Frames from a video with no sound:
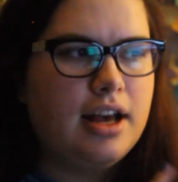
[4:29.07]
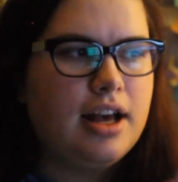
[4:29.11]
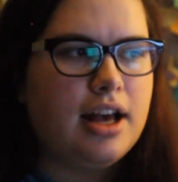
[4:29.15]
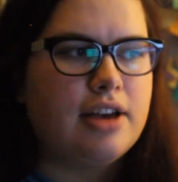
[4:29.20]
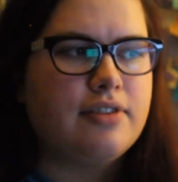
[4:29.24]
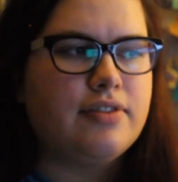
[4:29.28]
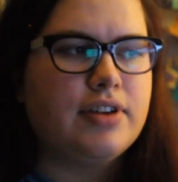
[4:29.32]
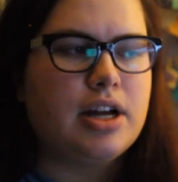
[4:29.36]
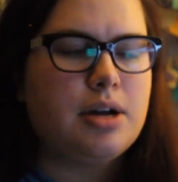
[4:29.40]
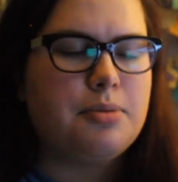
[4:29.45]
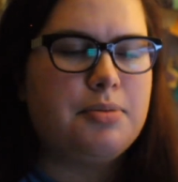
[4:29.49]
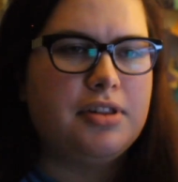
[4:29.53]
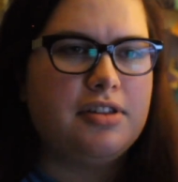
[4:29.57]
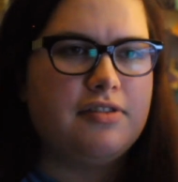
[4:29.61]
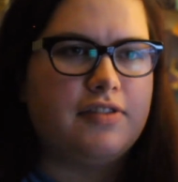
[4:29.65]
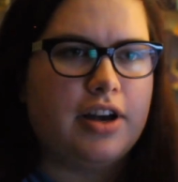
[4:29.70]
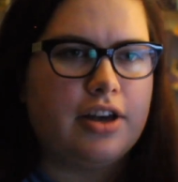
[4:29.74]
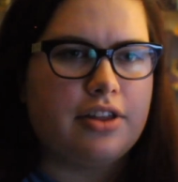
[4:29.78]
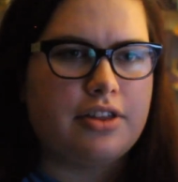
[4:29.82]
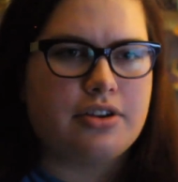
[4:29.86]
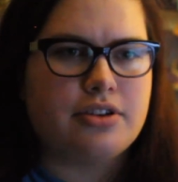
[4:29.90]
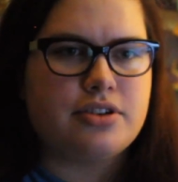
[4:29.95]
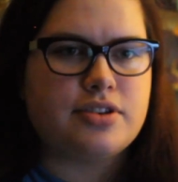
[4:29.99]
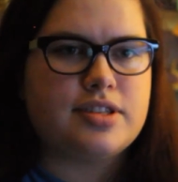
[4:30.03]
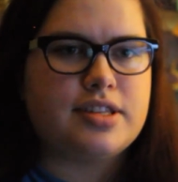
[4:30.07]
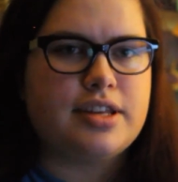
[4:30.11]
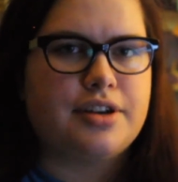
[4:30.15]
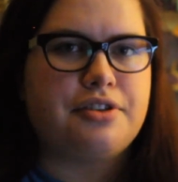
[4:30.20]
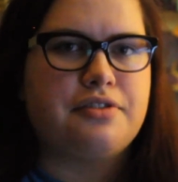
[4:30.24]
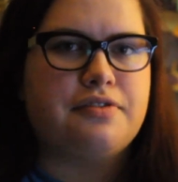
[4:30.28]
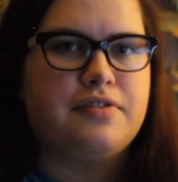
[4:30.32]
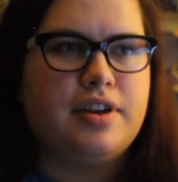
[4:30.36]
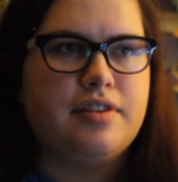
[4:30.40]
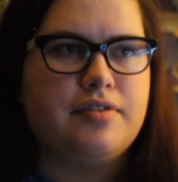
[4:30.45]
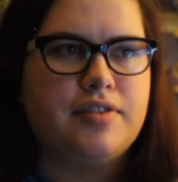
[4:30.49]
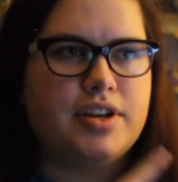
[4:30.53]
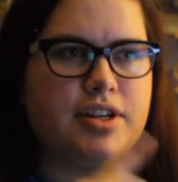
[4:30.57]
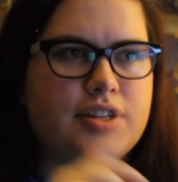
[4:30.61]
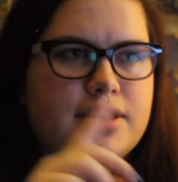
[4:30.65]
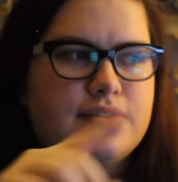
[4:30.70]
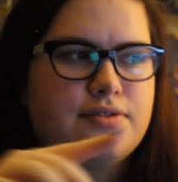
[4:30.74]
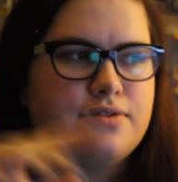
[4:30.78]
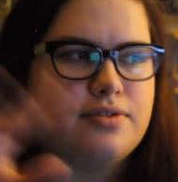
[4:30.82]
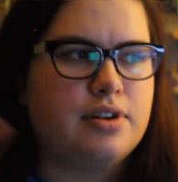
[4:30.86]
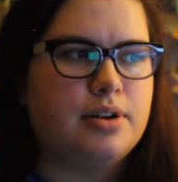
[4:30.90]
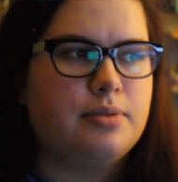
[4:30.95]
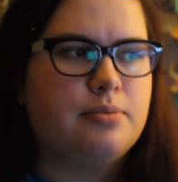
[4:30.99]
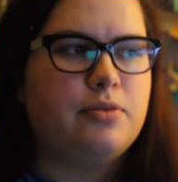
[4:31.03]
I have a couple of others that are favorites
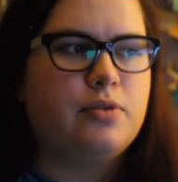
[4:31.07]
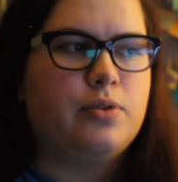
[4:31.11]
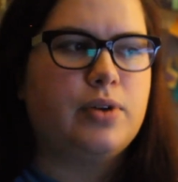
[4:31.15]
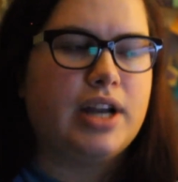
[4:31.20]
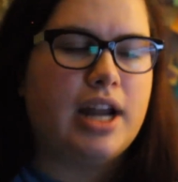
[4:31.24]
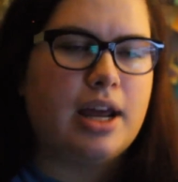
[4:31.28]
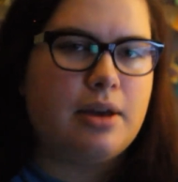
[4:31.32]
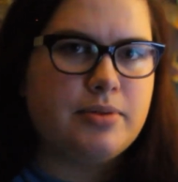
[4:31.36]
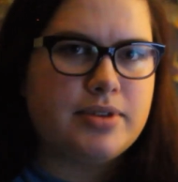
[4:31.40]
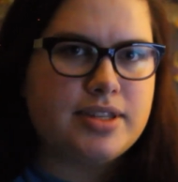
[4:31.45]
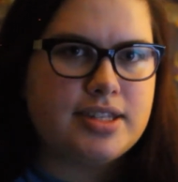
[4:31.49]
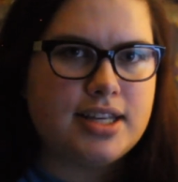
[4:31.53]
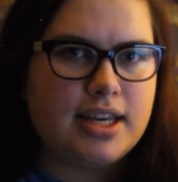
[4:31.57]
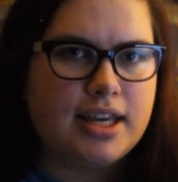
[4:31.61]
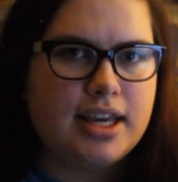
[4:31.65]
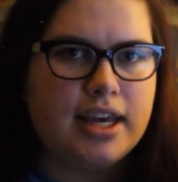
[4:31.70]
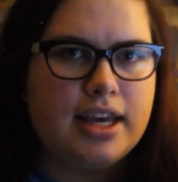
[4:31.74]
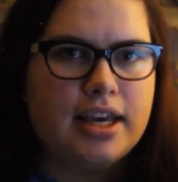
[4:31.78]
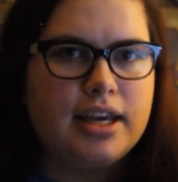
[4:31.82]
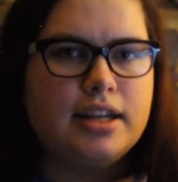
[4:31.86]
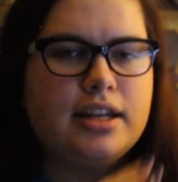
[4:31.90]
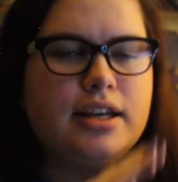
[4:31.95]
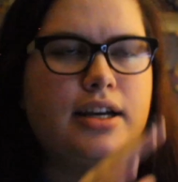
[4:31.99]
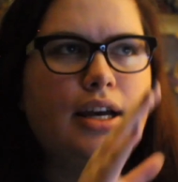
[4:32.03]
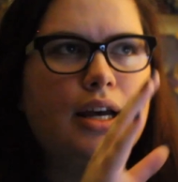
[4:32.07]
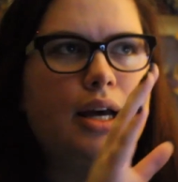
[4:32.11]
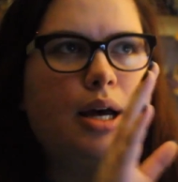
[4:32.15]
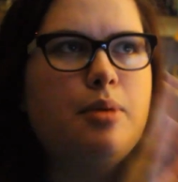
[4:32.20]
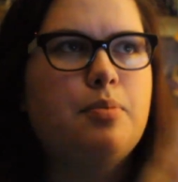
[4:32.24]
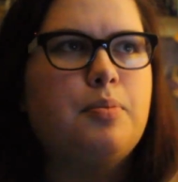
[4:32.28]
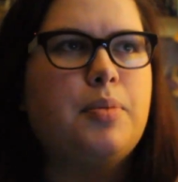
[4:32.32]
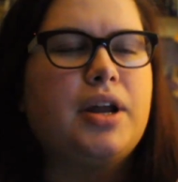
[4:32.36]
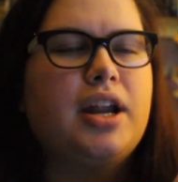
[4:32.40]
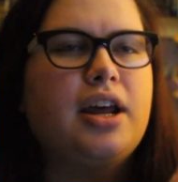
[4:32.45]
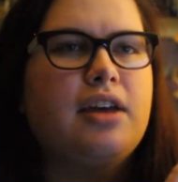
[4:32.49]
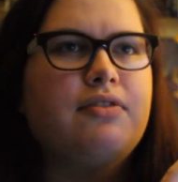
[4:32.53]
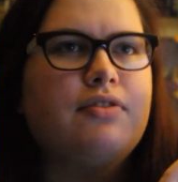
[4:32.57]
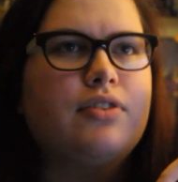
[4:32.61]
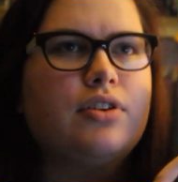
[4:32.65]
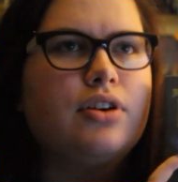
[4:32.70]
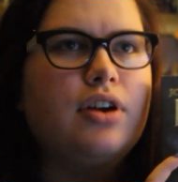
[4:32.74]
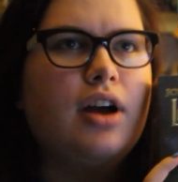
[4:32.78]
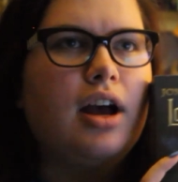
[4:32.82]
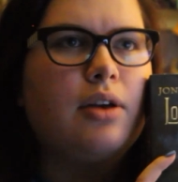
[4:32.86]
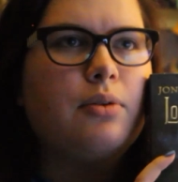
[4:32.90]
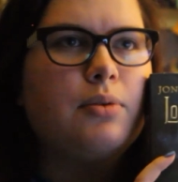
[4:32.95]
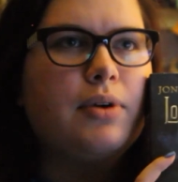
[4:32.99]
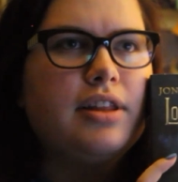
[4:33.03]
from when I was a kid, but
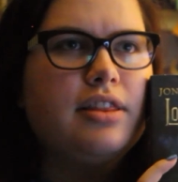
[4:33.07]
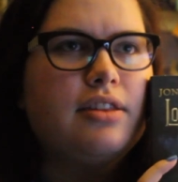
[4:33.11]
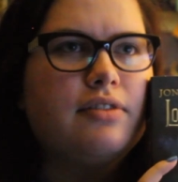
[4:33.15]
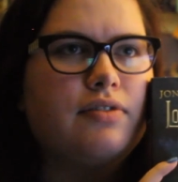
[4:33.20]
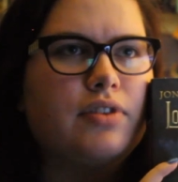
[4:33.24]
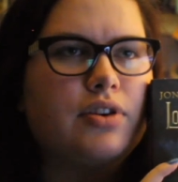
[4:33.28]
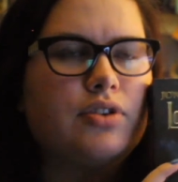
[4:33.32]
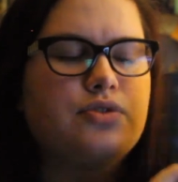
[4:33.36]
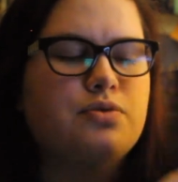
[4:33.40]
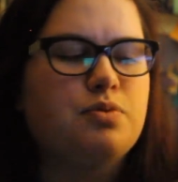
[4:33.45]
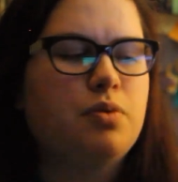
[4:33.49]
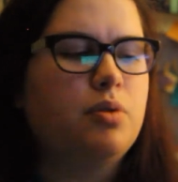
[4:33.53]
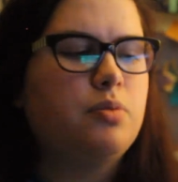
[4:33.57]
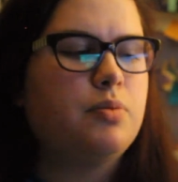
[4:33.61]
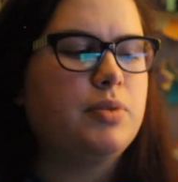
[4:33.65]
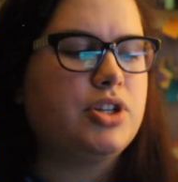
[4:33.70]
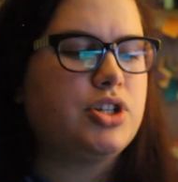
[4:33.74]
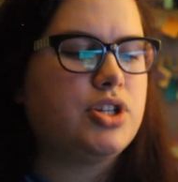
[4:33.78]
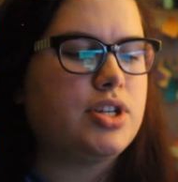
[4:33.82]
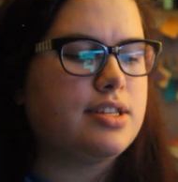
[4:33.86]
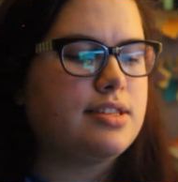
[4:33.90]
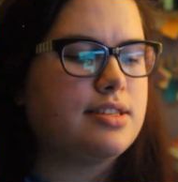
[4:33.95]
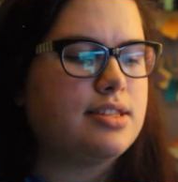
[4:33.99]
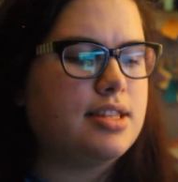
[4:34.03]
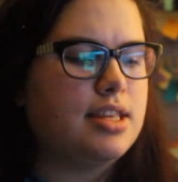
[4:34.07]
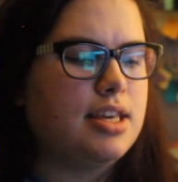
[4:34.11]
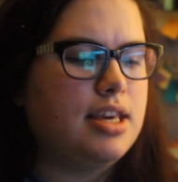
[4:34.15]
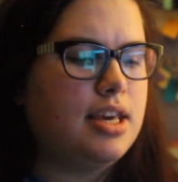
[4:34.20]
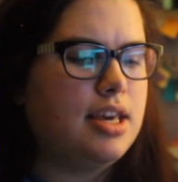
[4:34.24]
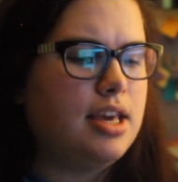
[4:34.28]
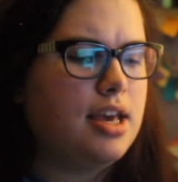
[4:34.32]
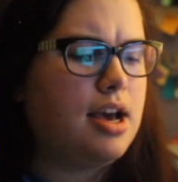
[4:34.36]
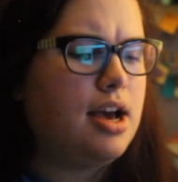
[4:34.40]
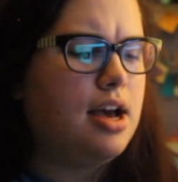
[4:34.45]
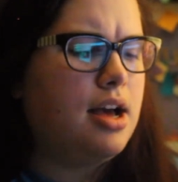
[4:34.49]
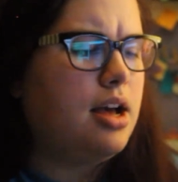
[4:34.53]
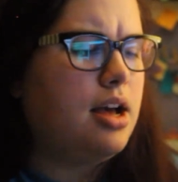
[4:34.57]
I read the first one, which is the